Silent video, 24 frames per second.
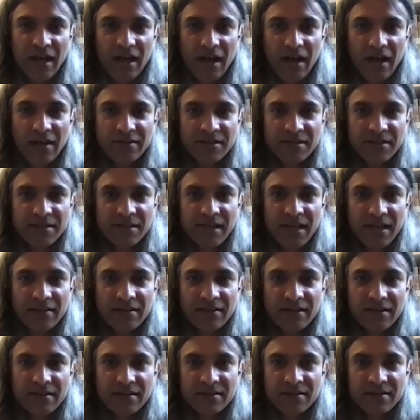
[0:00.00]
I just get
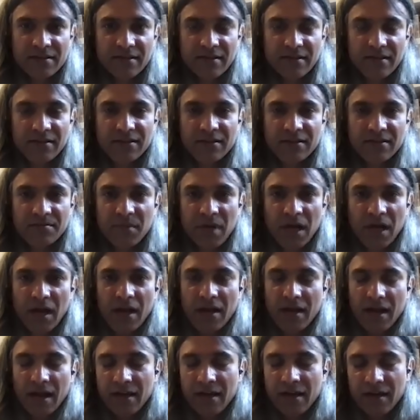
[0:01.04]
this.
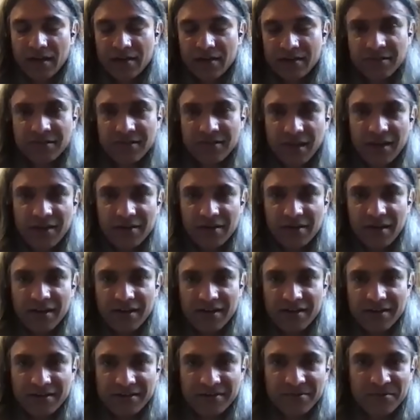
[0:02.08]
I can't understand.
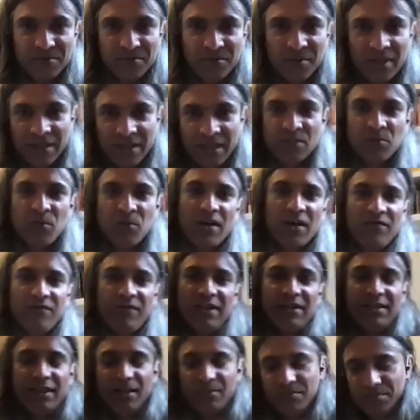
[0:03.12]
That's why I
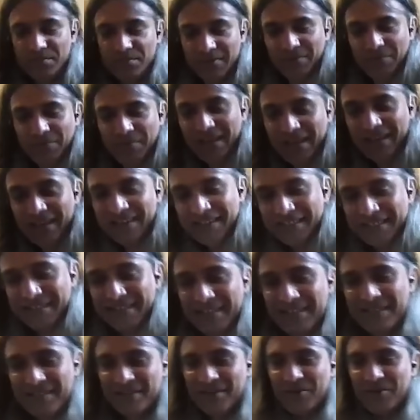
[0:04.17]
feel that the players,
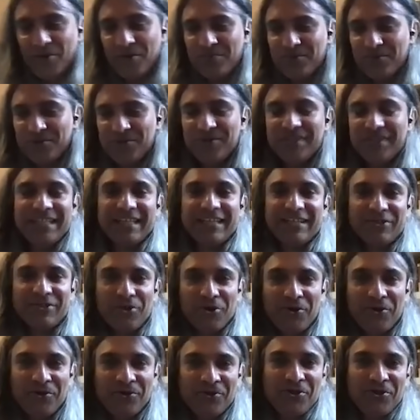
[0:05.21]
this is an opportunity.
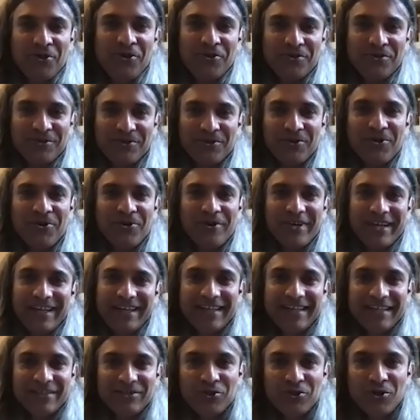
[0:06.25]
Talk, go
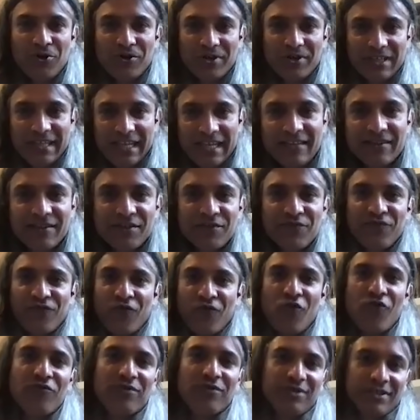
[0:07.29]
ahead and talk. Take this
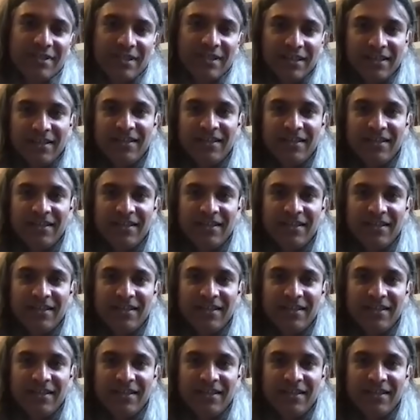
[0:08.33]
forward.